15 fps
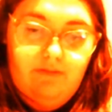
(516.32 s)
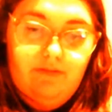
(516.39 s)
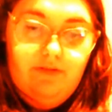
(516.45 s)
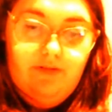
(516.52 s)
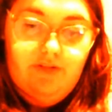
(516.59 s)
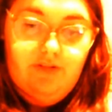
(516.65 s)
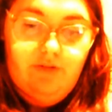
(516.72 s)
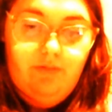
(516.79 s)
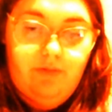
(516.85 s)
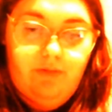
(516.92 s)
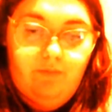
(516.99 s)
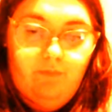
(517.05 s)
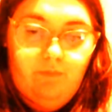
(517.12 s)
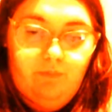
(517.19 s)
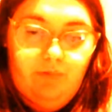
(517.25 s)
she would
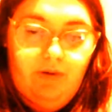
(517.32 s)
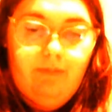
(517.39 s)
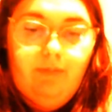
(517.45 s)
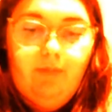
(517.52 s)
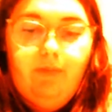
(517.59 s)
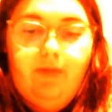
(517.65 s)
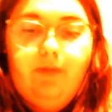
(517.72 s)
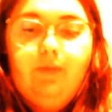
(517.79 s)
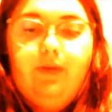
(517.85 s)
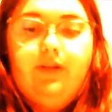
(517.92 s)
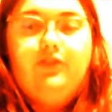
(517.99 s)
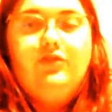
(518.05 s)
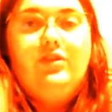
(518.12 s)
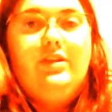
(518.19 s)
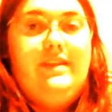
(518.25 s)
probably want a
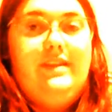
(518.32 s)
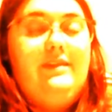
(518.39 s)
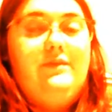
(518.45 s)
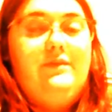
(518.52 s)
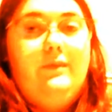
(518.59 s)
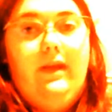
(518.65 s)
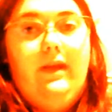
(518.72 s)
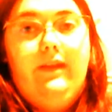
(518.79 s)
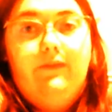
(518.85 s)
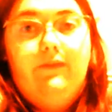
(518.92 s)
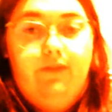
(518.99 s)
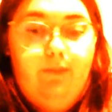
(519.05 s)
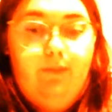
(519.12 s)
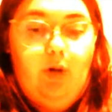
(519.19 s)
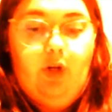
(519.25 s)
dress that's red
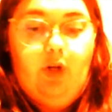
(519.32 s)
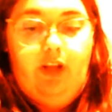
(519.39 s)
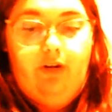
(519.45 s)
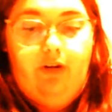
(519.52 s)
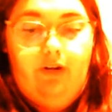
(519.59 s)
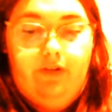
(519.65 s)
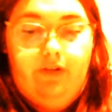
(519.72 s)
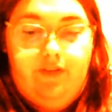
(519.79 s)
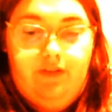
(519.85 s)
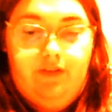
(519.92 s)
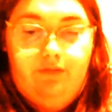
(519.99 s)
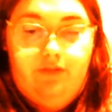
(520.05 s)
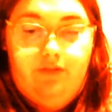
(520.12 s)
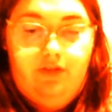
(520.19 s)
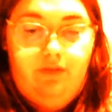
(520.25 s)
for Mardi Gras,
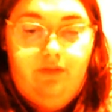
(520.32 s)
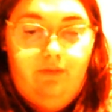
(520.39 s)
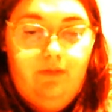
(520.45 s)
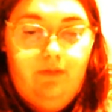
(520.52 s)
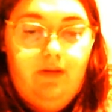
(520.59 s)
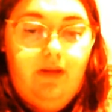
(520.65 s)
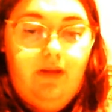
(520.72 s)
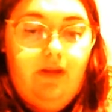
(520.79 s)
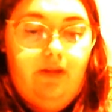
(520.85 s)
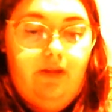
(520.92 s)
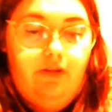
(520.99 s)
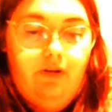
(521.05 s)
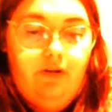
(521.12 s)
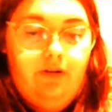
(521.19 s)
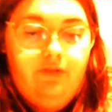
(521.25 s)
so 2
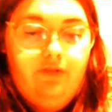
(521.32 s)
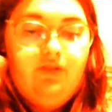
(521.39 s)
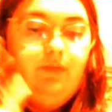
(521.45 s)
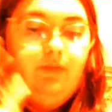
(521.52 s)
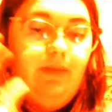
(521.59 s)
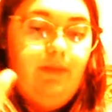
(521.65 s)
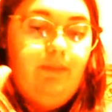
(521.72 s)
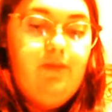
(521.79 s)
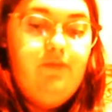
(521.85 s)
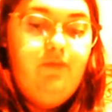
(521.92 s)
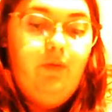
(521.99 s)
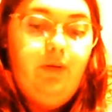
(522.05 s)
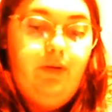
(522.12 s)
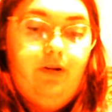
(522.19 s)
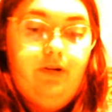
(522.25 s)
yards or maybe
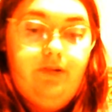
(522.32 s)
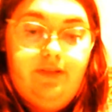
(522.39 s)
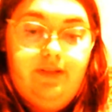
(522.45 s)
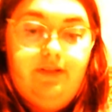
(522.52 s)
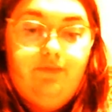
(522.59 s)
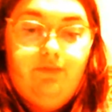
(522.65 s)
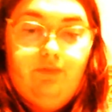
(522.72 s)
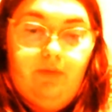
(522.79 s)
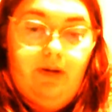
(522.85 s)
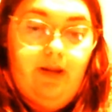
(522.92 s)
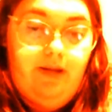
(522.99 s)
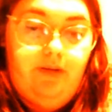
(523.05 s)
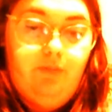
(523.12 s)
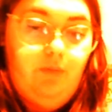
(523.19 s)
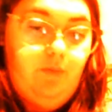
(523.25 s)
4 yards of
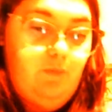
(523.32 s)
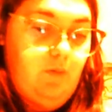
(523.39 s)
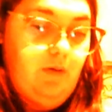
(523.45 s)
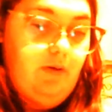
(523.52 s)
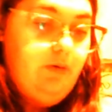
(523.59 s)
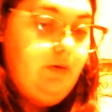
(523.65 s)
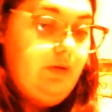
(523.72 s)
red would work